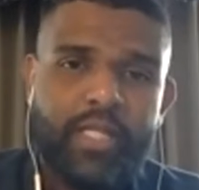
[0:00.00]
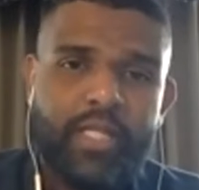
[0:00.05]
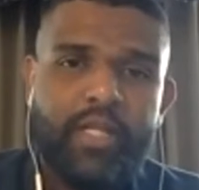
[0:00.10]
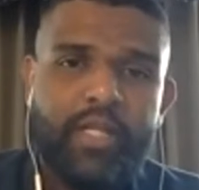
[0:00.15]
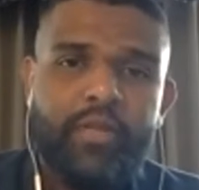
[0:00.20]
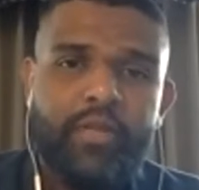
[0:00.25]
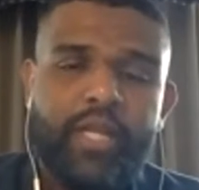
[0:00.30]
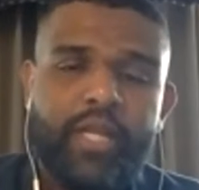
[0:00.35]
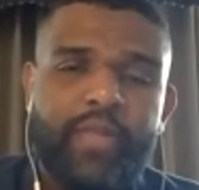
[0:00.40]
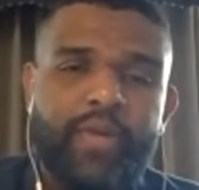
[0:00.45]

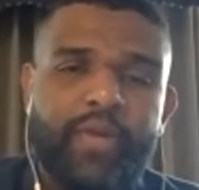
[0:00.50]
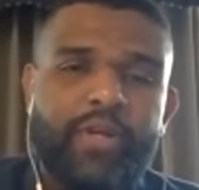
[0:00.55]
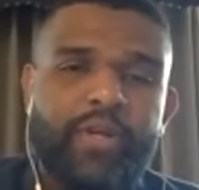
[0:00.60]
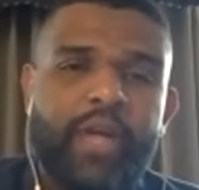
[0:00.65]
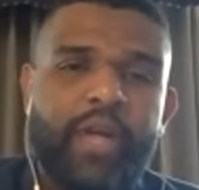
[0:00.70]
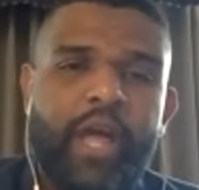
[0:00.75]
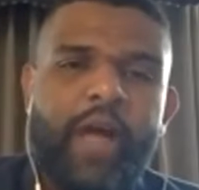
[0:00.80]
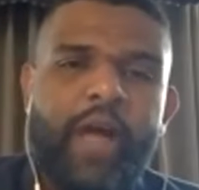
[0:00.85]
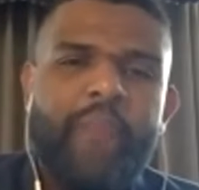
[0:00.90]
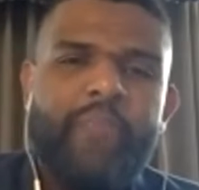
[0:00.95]
Like there
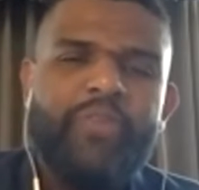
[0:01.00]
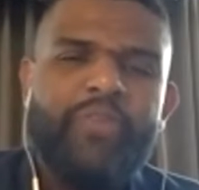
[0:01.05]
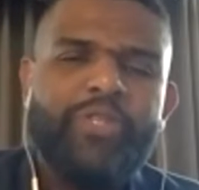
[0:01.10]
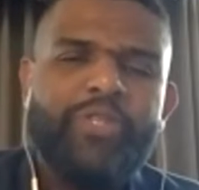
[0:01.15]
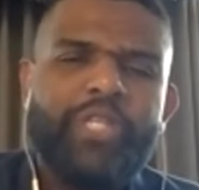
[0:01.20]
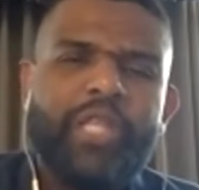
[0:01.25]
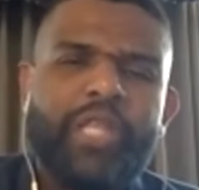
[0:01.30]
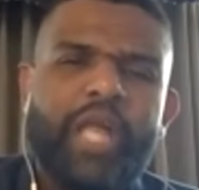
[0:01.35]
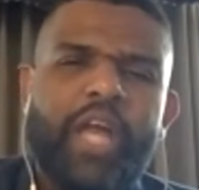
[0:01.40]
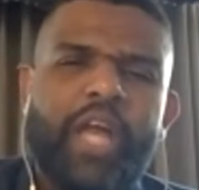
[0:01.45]
are just
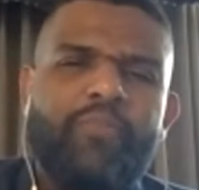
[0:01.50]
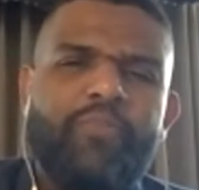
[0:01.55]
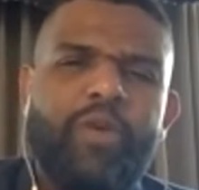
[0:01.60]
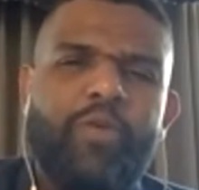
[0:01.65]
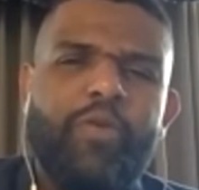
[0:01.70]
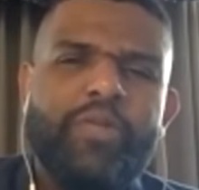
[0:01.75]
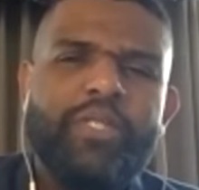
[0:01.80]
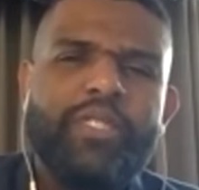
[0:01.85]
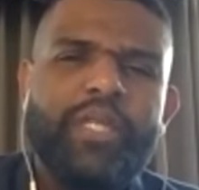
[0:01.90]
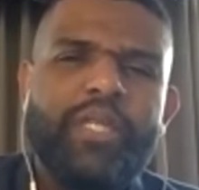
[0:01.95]
a lot of
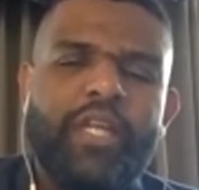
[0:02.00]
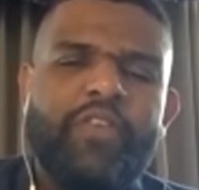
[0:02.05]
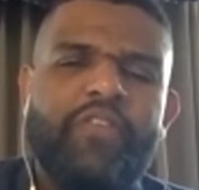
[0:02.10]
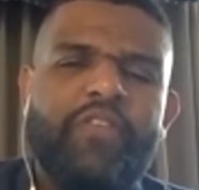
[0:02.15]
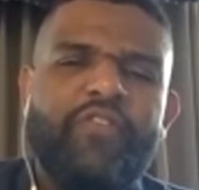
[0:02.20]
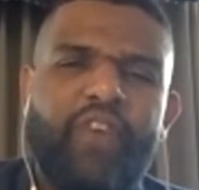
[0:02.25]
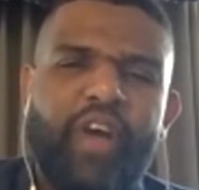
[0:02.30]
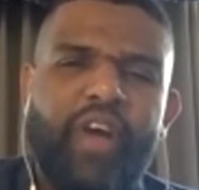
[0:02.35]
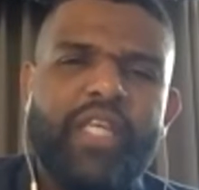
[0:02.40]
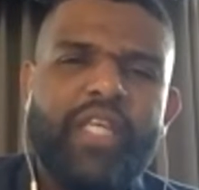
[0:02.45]
moments that
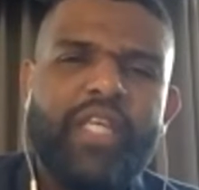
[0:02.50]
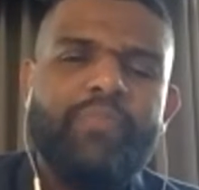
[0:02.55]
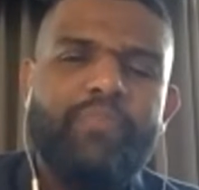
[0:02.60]
invite